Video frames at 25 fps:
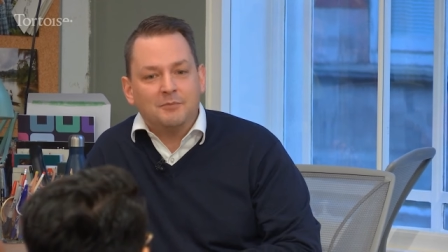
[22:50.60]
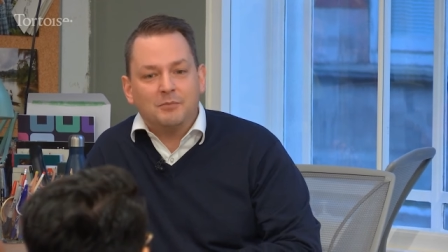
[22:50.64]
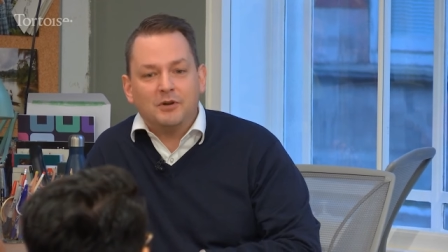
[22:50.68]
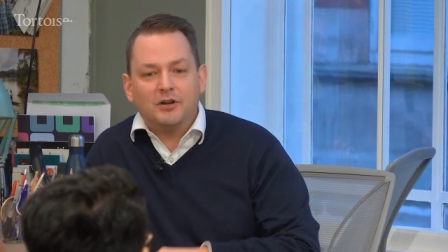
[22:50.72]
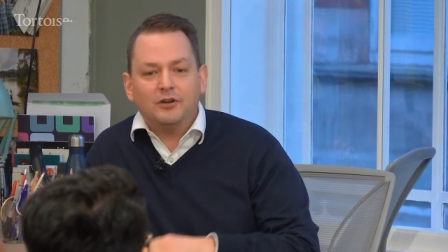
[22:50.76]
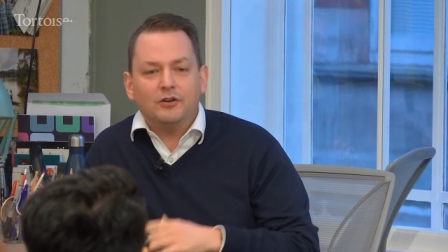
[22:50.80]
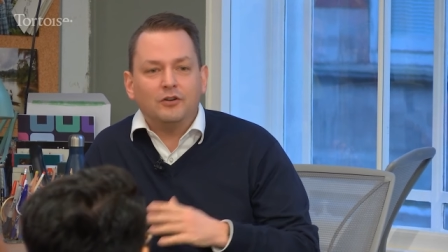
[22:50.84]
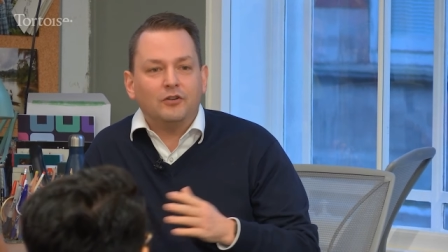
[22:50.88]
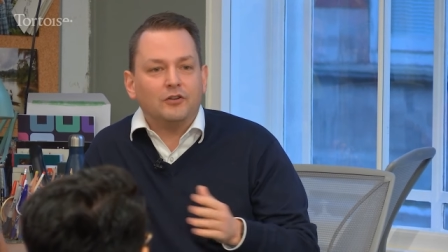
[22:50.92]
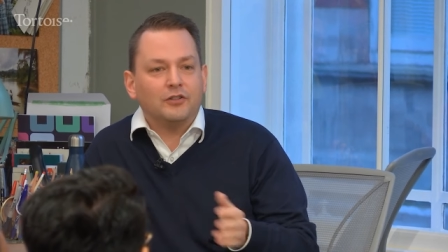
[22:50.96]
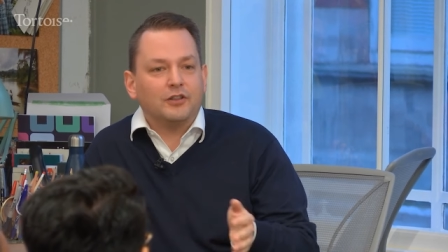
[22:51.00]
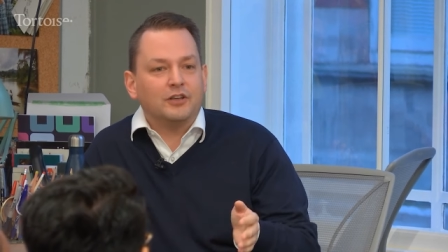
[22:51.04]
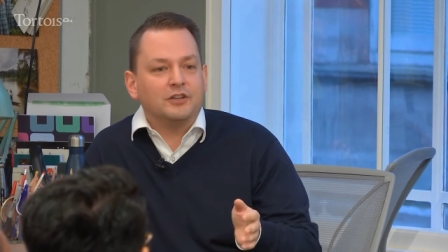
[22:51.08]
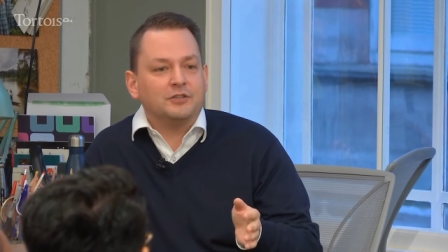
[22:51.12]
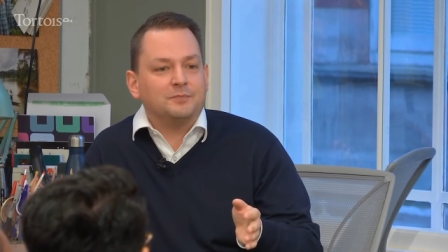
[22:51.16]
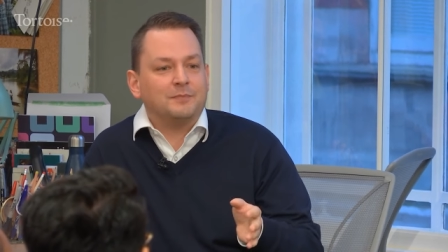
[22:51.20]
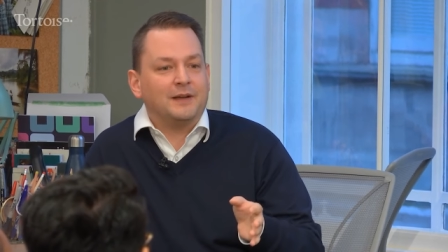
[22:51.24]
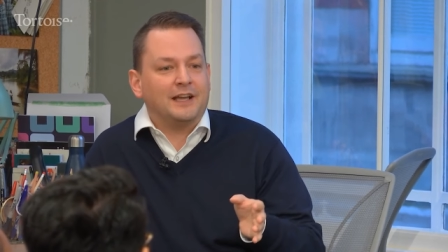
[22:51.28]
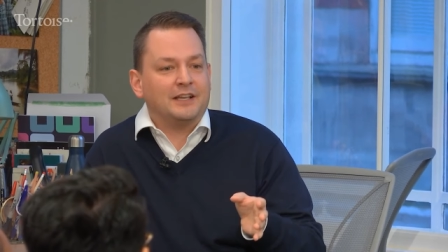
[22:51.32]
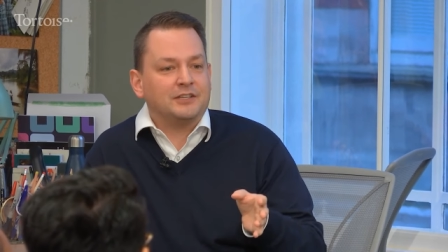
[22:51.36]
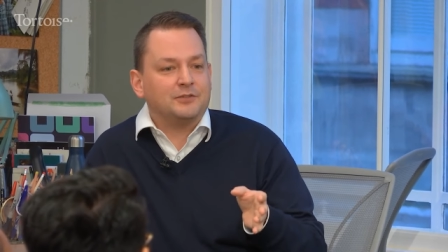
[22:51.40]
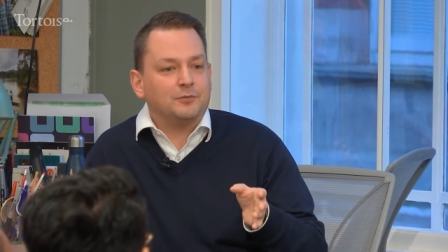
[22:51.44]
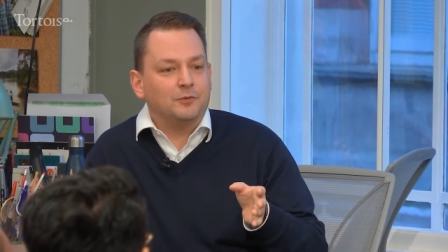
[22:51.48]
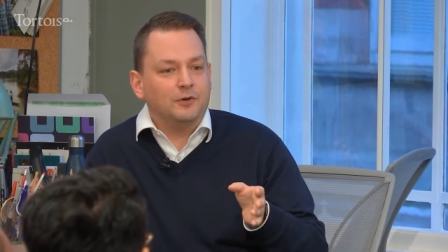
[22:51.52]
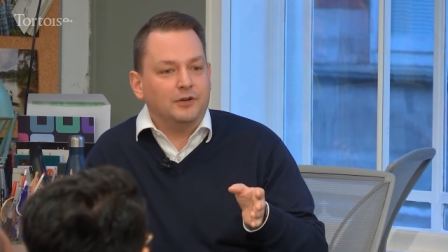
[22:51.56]
But a lot of those
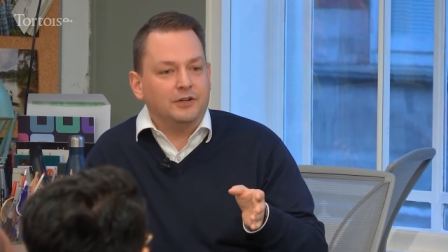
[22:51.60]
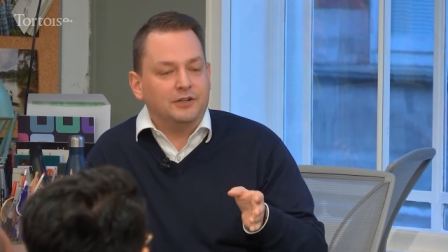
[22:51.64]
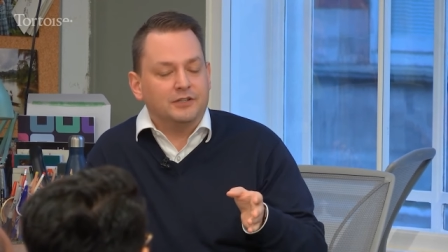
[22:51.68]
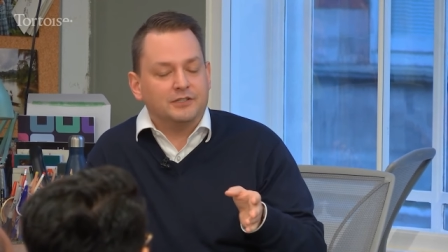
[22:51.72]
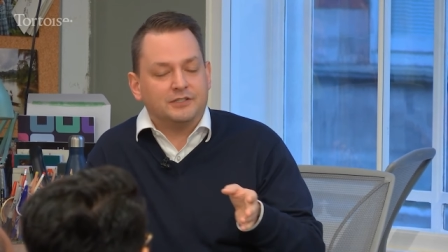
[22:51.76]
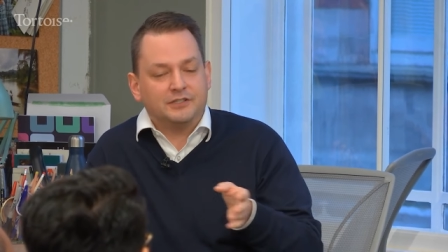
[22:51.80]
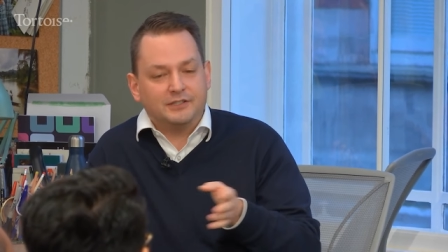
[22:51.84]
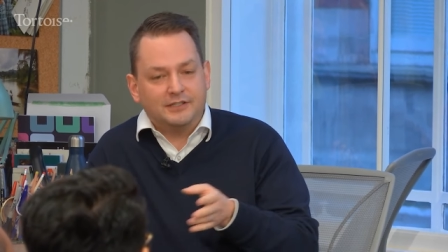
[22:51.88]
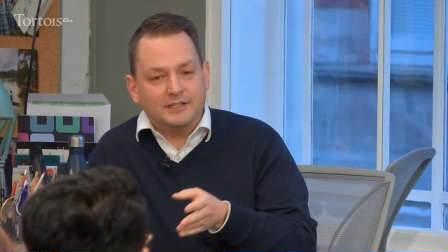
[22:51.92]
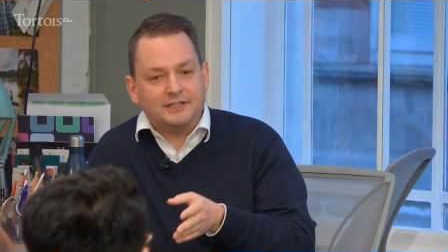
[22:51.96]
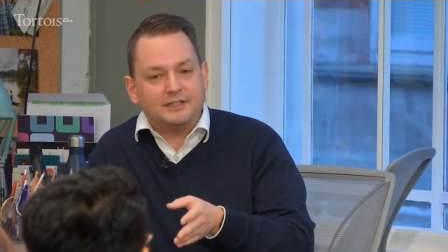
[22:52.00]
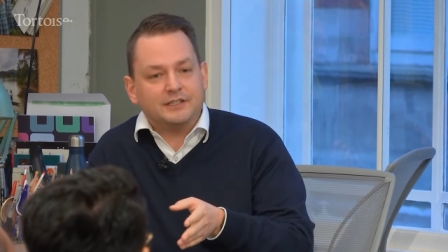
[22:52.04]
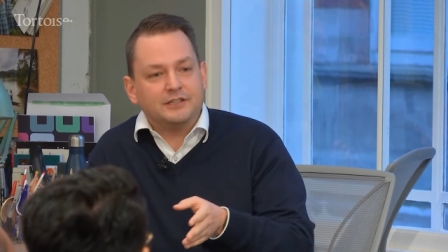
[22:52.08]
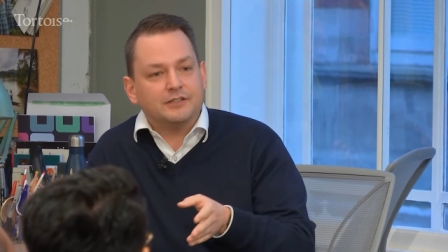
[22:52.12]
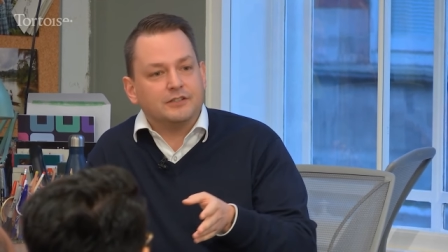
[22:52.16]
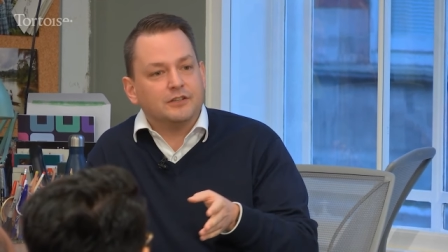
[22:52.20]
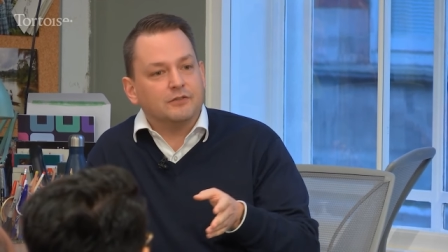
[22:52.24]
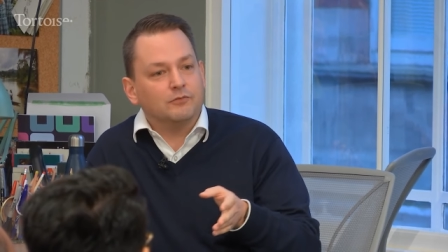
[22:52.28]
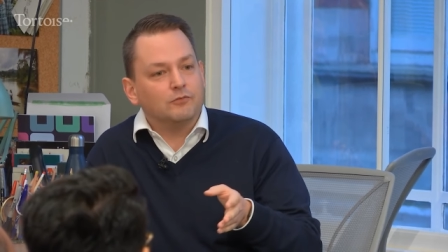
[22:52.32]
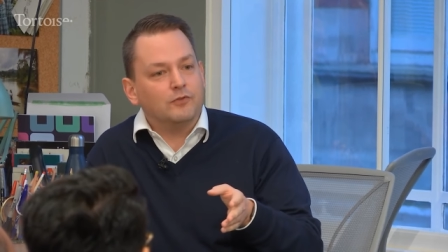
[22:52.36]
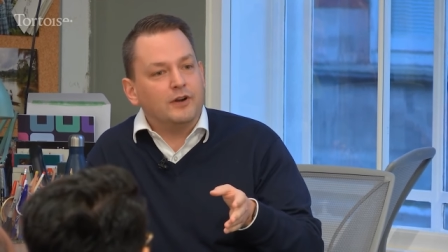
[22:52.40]
passwords, and this is a